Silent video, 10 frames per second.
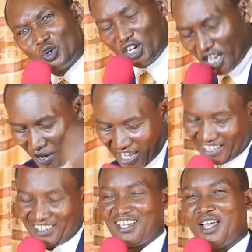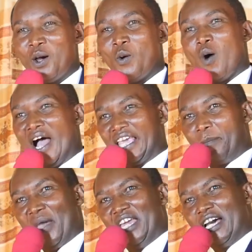irudiwe,
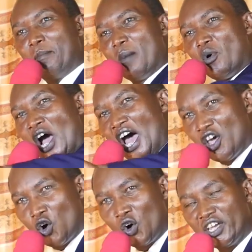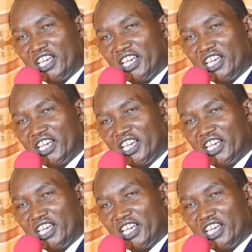wangependa mambo hayo